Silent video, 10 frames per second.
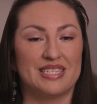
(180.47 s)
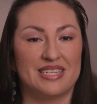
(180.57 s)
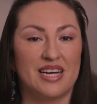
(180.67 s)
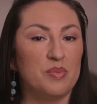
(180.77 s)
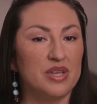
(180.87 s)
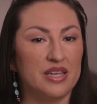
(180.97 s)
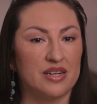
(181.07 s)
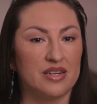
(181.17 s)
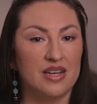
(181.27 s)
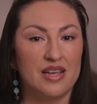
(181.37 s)
can come
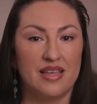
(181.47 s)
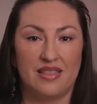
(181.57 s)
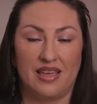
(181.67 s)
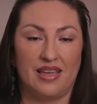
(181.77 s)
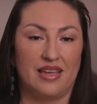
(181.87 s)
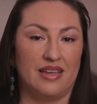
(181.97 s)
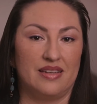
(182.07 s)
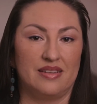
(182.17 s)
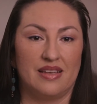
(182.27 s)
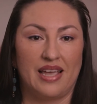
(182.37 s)
here, they
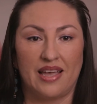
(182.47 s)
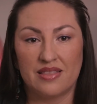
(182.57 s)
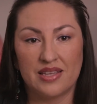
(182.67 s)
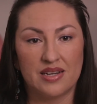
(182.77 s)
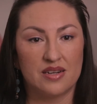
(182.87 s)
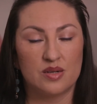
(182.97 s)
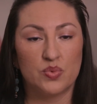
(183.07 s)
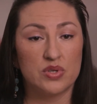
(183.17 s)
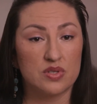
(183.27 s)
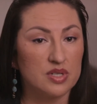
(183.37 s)
can get their
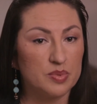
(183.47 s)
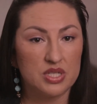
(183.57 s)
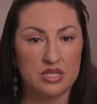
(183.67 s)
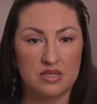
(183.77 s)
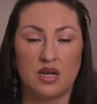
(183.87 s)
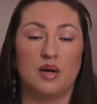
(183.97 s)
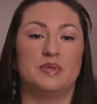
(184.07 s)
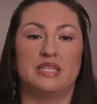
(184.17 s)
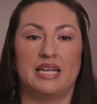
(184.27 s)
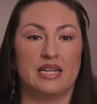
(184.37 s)
prescriptions
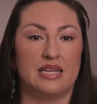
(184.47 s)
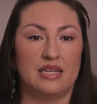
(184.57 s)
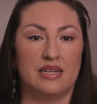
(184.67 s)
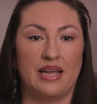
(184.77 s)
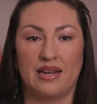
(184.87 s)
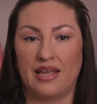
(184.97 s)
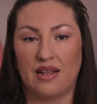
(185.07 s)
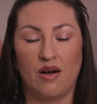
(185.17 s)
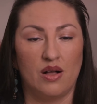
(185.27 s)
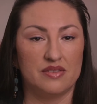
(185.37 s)
updated and
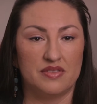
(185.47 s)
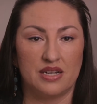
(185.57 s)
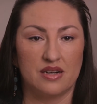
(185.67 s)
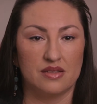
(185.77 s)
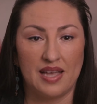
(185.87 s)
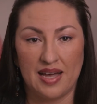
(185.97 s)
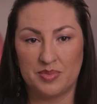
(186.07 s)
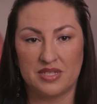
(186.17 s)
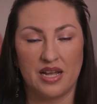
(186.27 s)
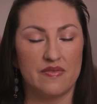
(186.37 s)
get all of their
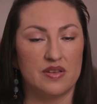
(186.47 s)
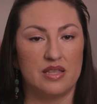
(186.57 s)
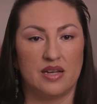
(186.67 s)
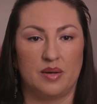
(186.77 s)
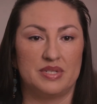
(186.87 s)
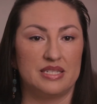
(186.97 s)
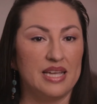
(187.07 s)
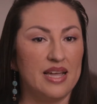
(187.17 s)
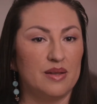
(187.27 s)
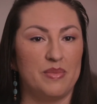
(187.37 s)
labs and everything up to
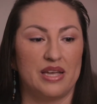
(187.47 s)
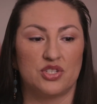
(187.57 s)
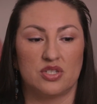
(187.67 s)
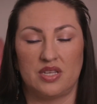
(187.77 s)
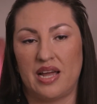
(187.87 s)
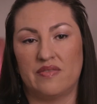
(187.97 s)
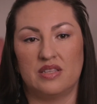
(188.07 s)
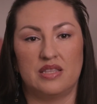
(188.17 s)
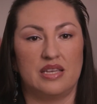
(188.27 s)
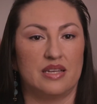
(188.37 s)
date and make sure that
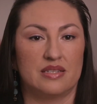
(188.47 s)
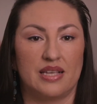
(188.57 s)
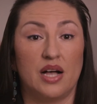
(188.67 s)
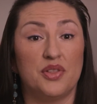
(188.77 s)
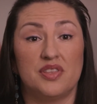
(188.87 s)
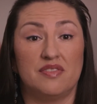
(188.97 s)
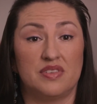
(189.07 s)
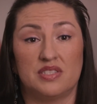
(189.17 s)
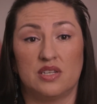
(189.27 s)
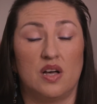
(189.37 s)
everything is healthy
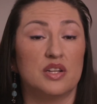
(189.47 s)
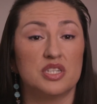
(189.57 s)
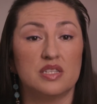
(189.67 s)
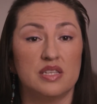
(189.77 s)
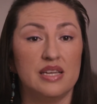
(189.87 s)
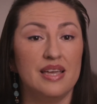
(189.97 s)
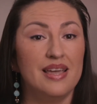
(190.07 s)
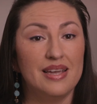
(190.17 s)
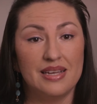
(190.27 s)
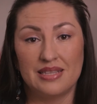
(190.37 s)
physiologically.
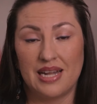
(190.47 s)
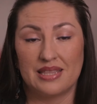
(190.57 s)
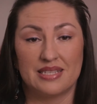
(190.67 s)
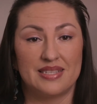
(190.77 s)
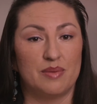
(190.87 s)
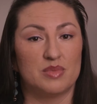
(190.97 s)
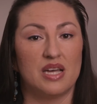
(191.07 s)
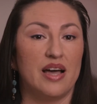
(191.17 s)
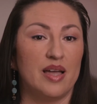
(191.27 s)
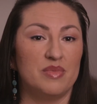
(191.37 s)
And then at the same
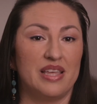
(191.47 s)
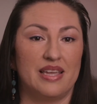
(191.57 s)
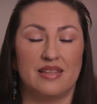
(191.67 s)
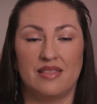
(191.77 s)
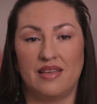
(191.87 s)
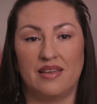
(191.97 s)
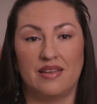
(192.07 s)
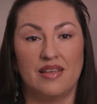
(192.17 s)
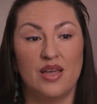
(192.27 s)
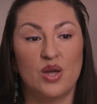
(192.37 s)
time, they can then